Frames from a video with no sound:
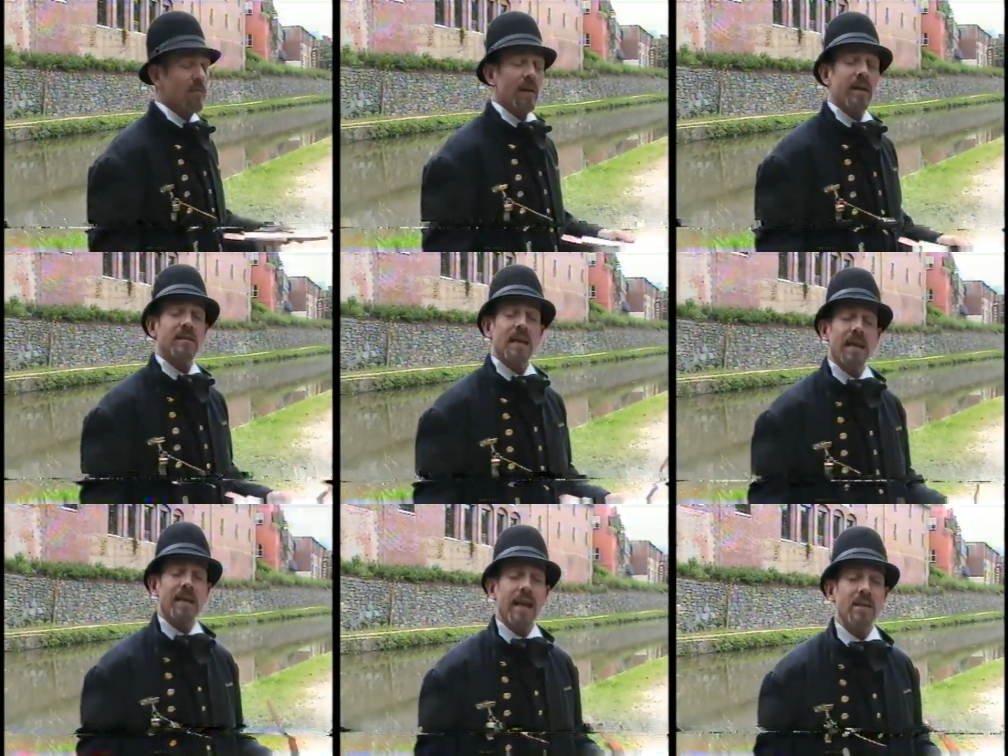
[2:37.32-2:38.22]
a very
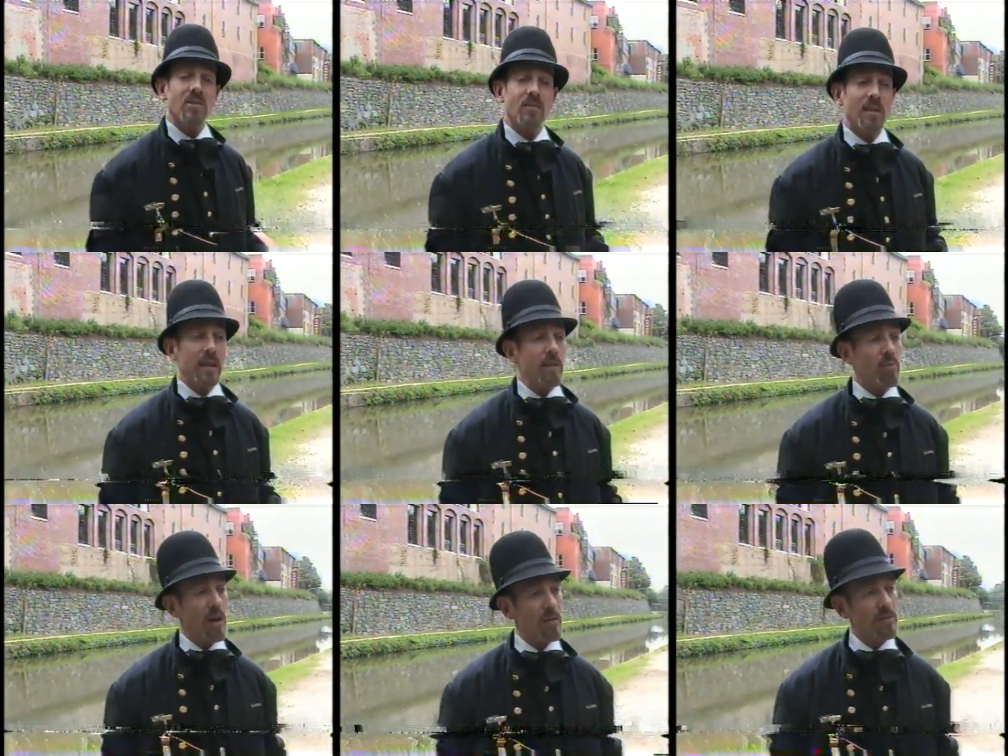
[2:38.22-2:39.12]
sad case of the Lee
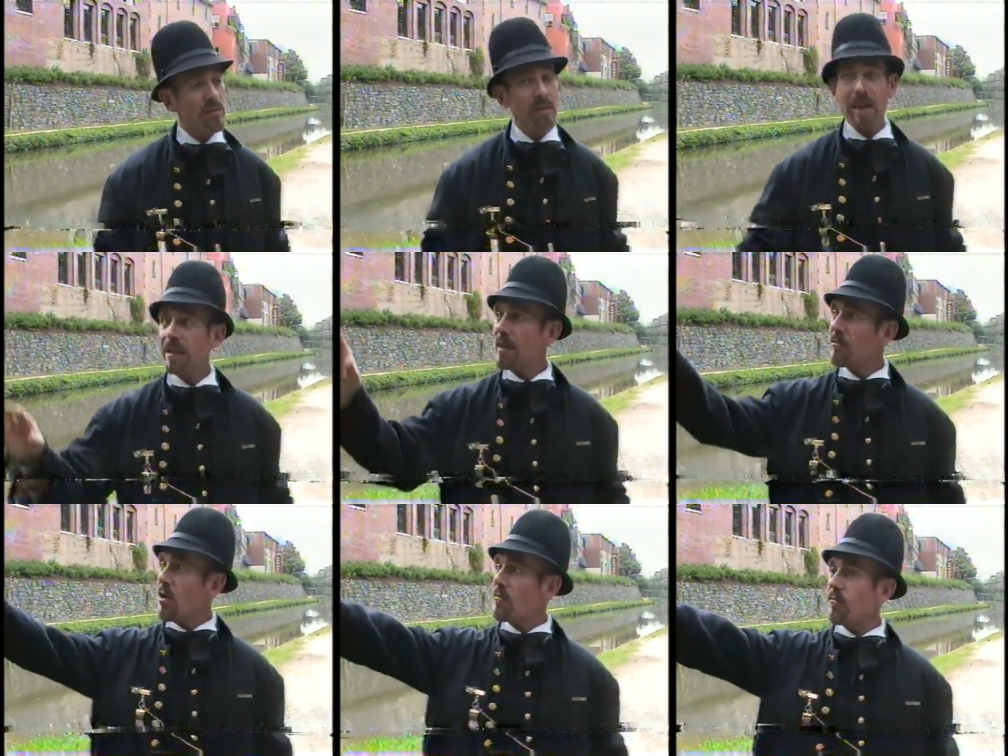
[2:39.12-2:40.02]
brothers. They
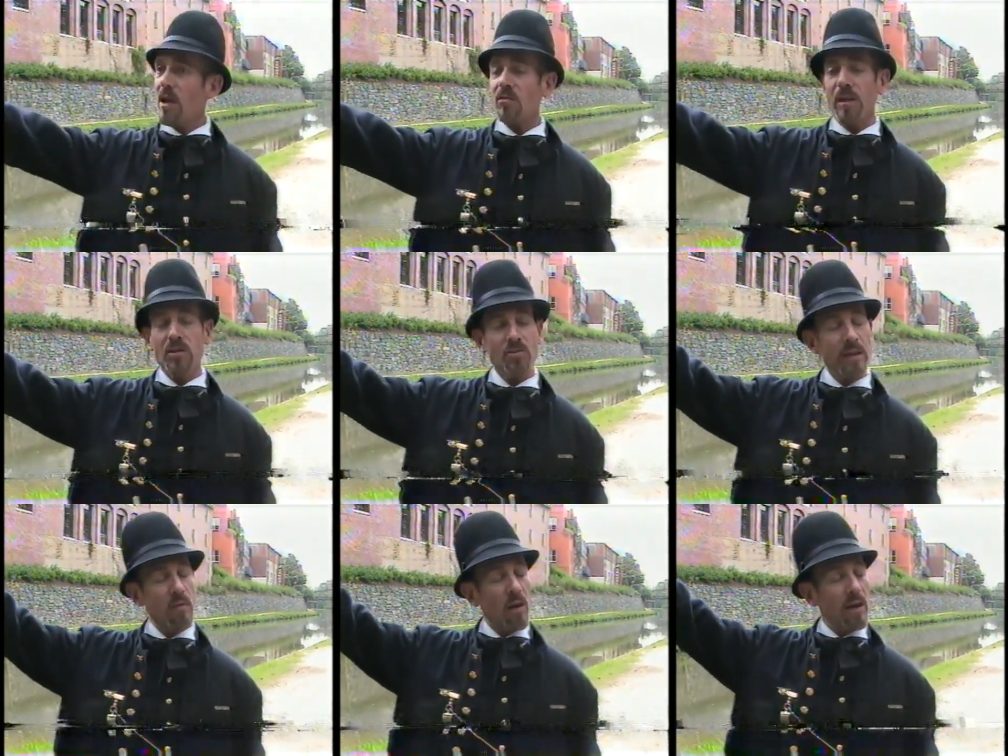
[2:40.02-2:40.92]
lived on Frederick
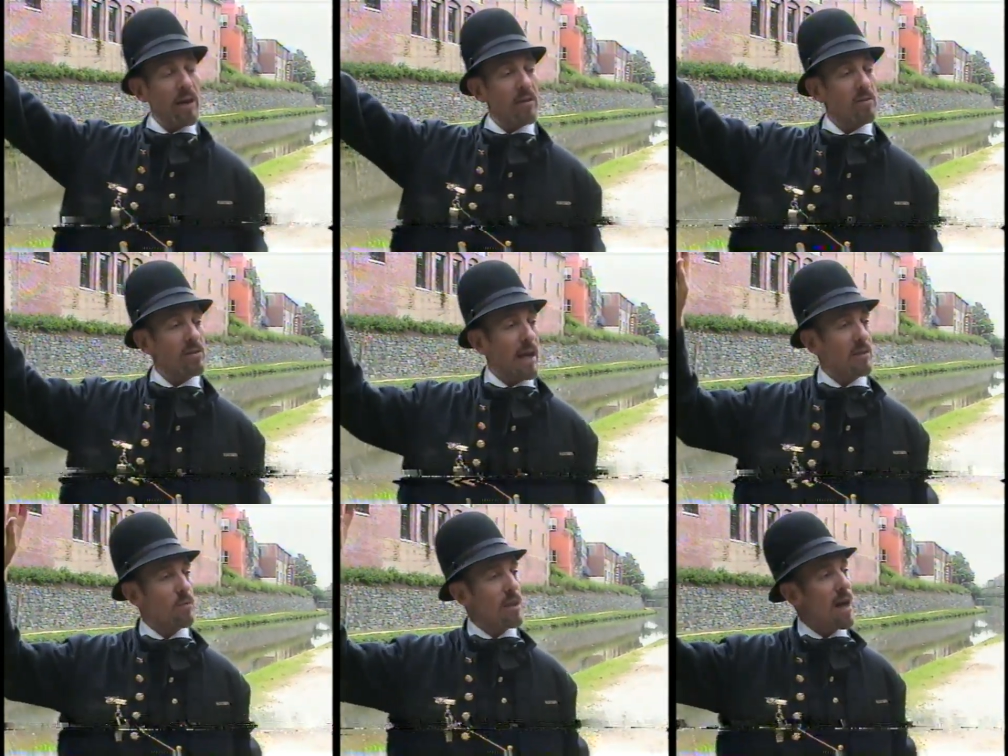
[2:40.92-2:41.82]
Street, where it
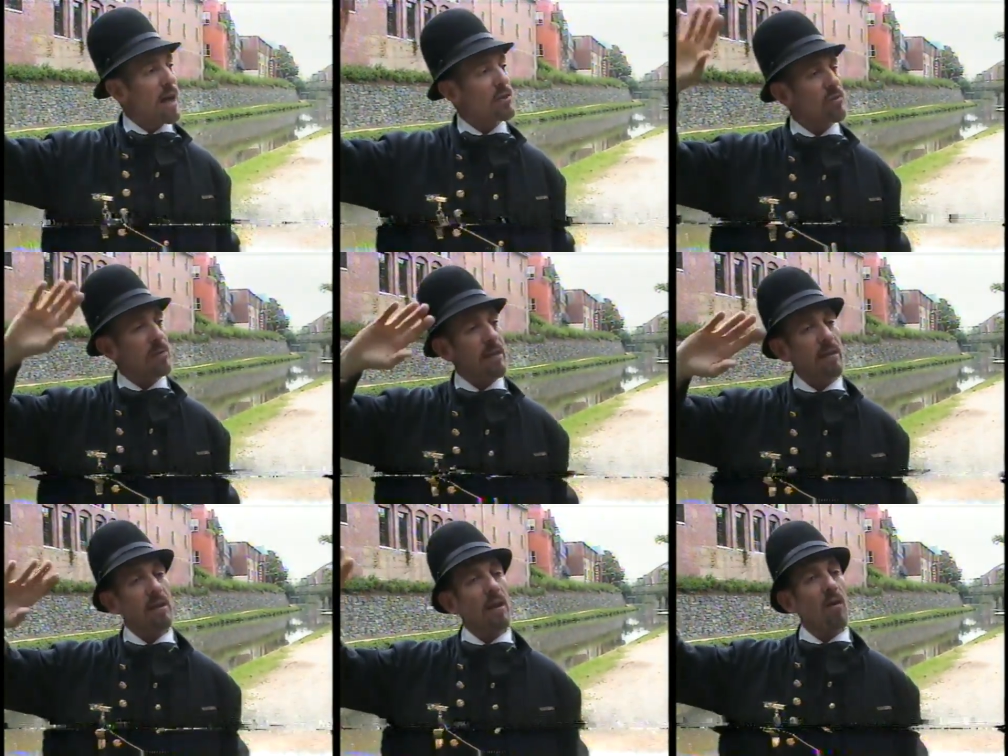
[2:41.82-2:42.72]
intersects with High Street,
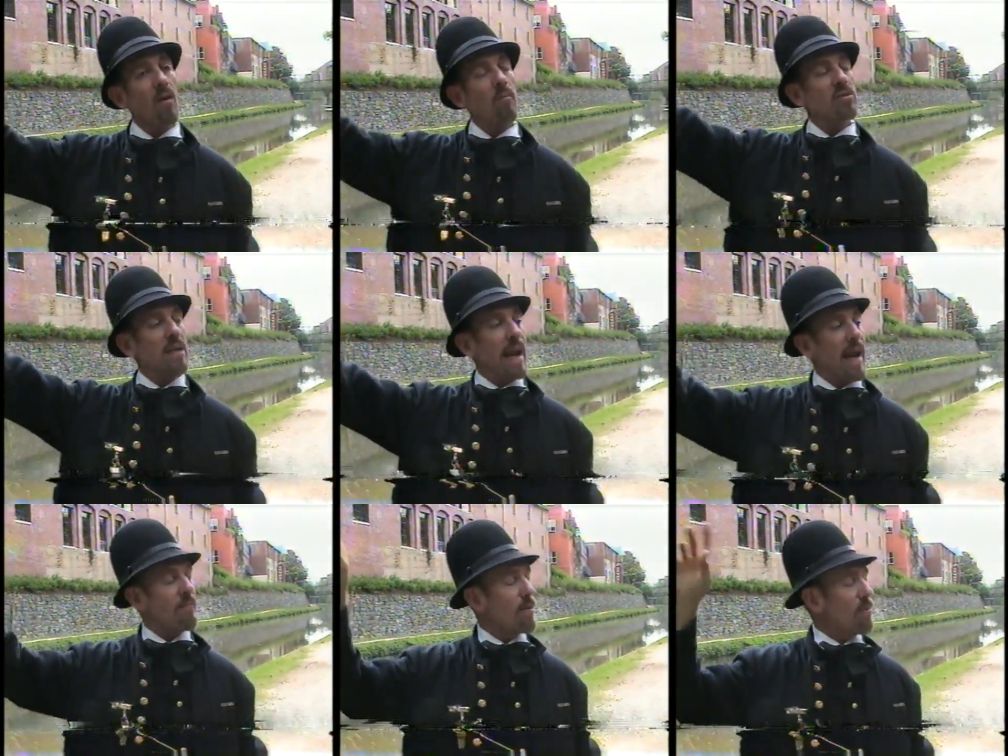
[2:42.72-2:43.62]
almost a
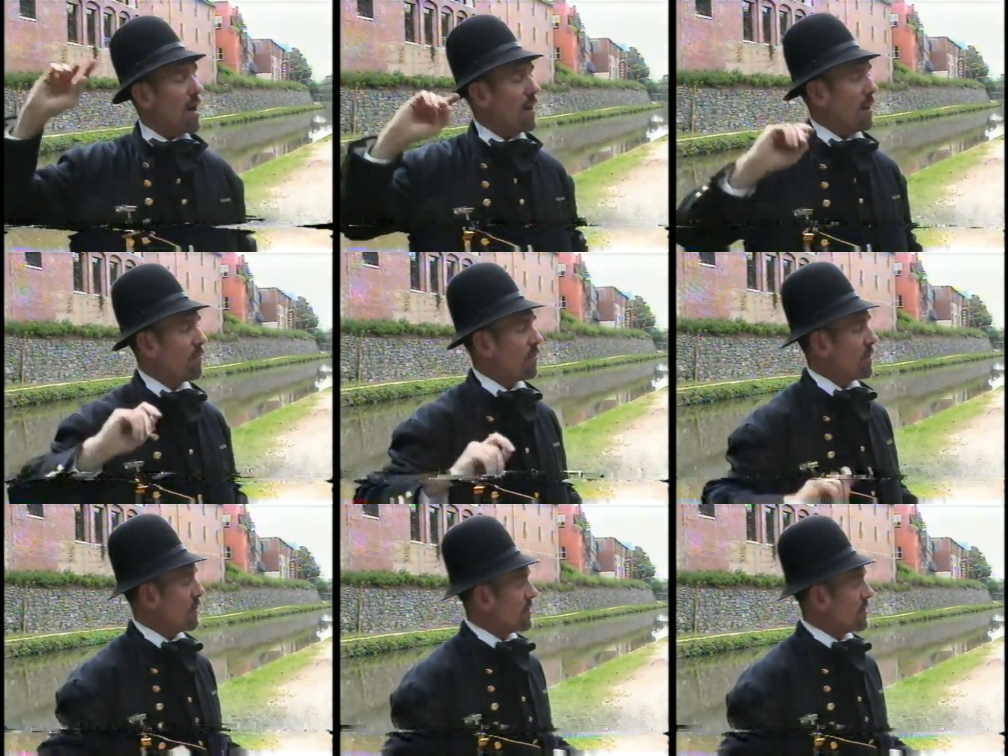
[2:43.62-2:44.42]
half a mile up Frederick